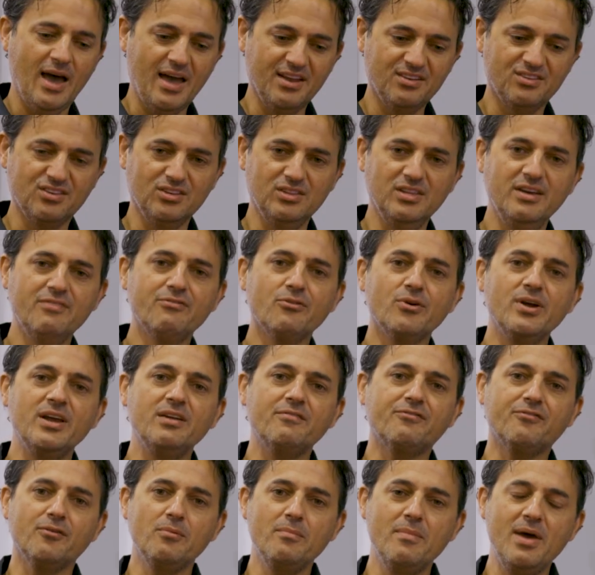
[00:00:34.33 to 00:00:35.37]
and deliver
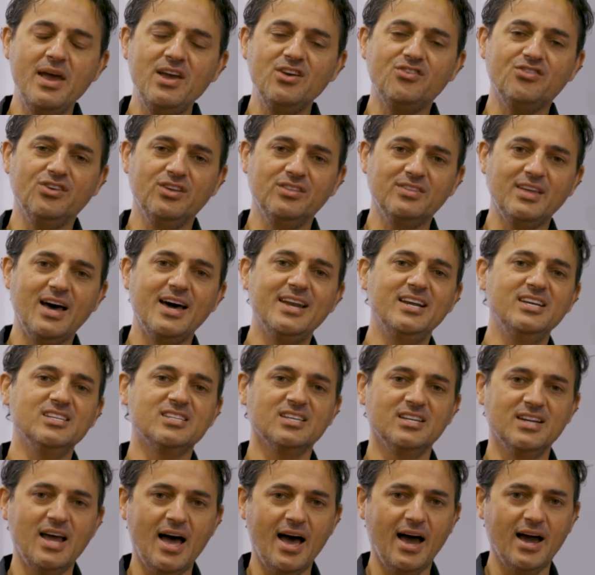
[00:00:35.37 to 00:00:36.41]
information that
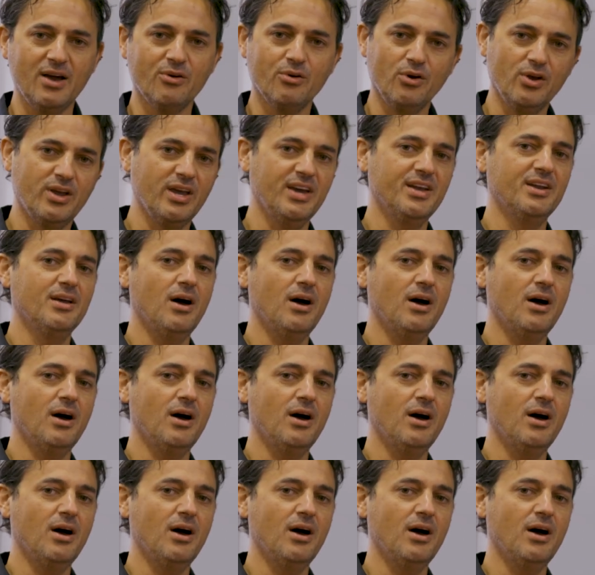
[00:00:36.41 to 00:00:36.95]
is an aggregate